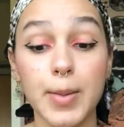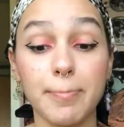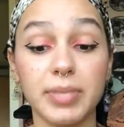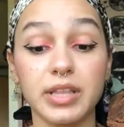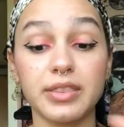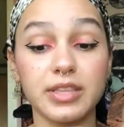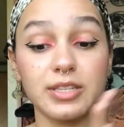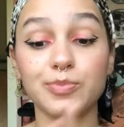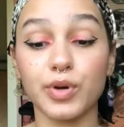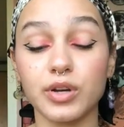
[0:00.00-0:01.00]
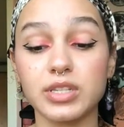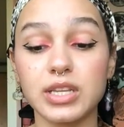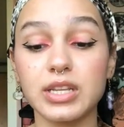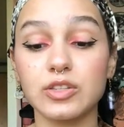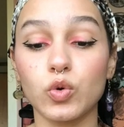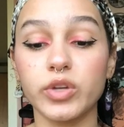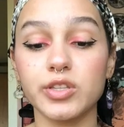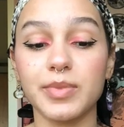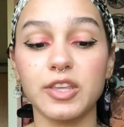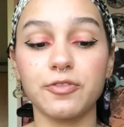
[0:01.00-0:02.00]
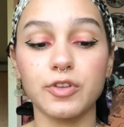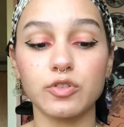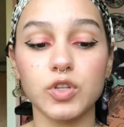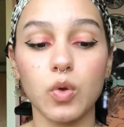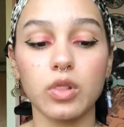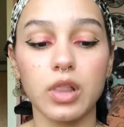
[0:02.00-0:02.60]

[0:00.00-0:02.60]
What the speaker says: but this person is going to make you feel so